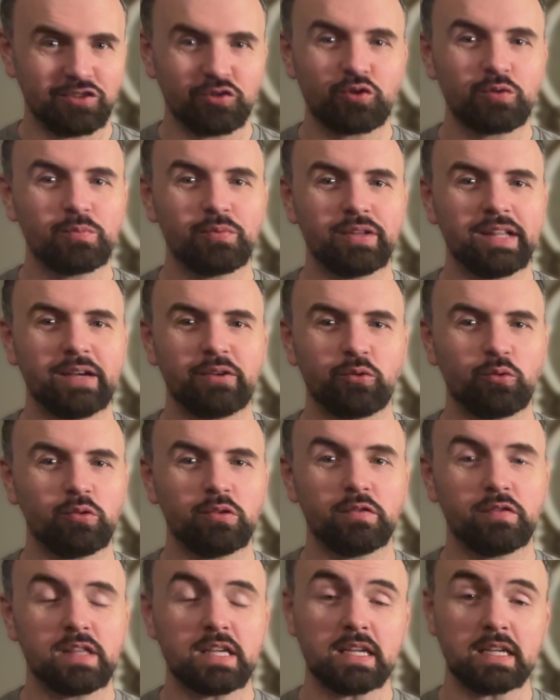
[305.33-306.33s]
You can pull out
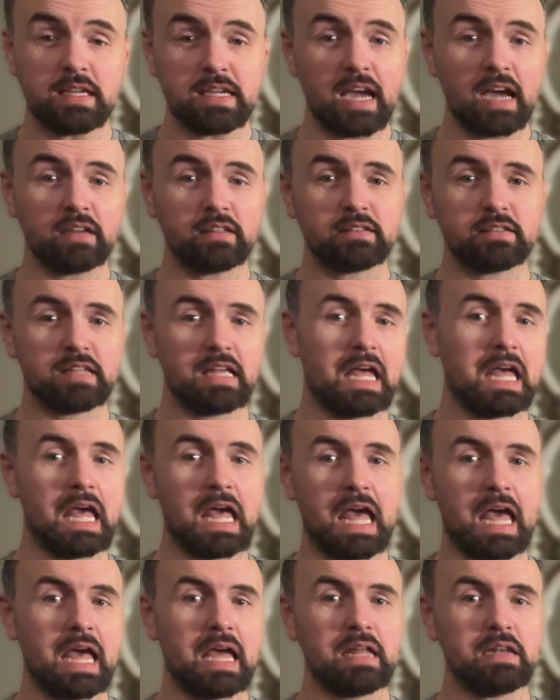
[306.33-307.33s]
all of the yes
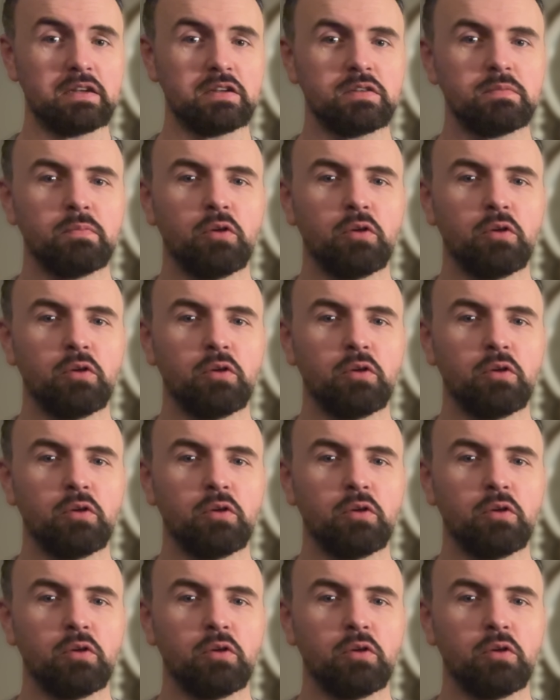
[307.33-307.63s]
and